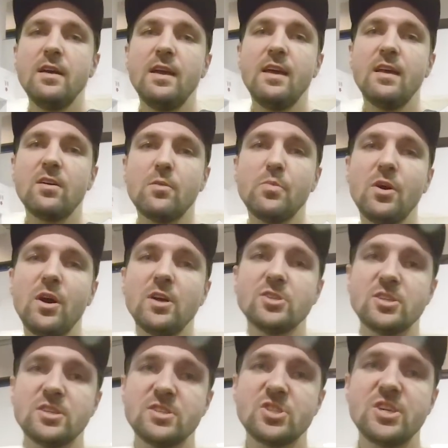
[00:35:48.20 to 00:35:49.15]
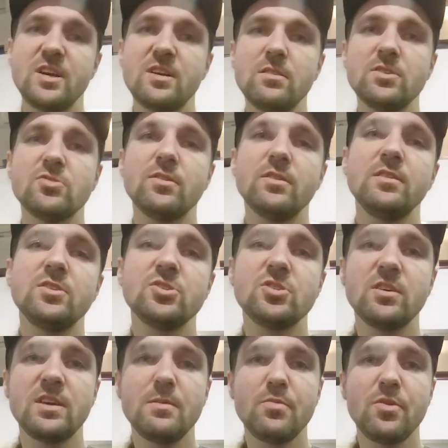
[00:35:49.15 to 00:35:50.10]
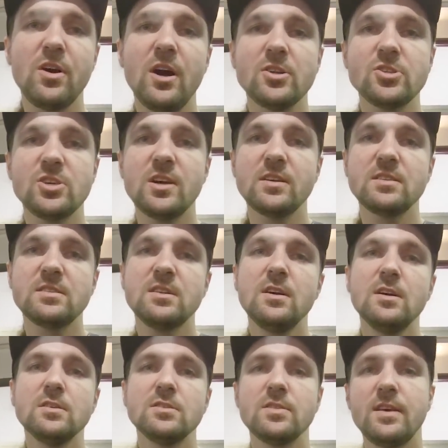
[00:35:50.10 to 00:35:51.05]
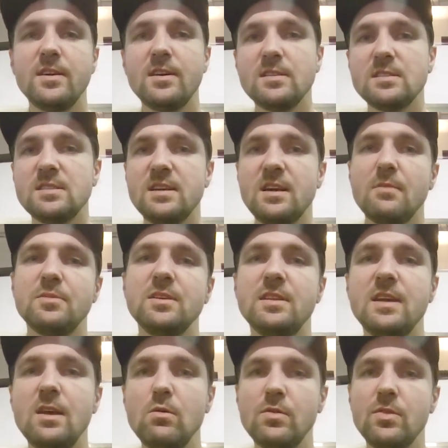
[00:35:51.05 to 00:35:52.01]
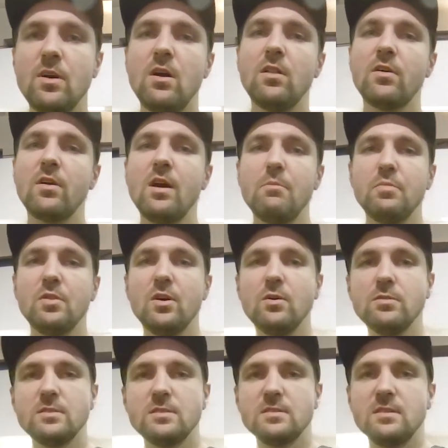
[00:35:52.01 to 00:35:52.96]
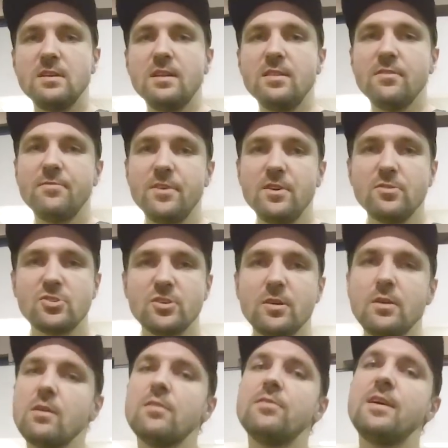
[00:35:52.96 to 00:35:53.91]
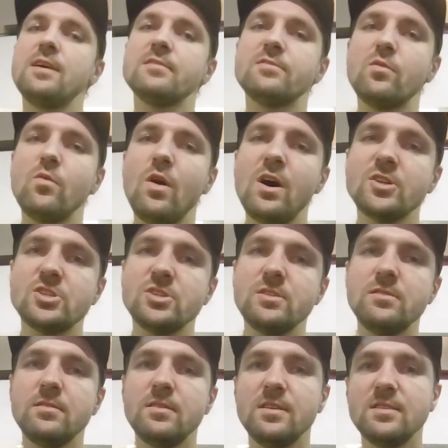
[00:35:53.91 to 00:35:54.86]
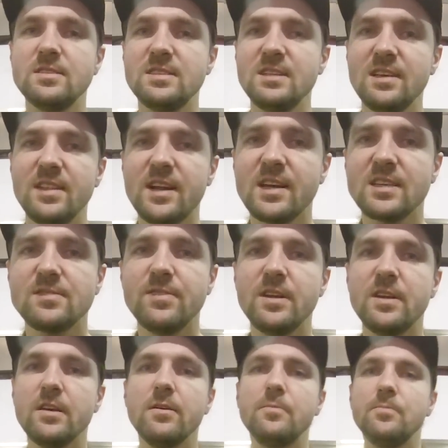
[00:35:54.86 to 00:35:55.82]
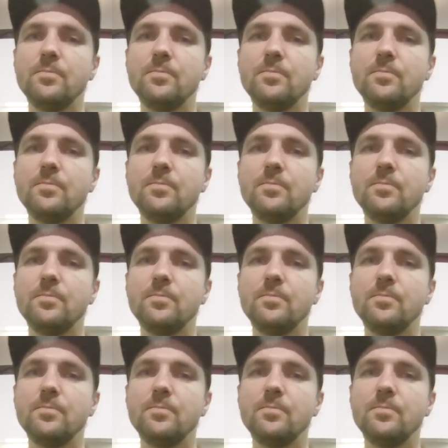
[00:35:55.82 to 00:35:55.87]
and our projects channel adrenaline junkie projects so that you can stay up to date with all our uploads in the future thanks for watching see you in the next video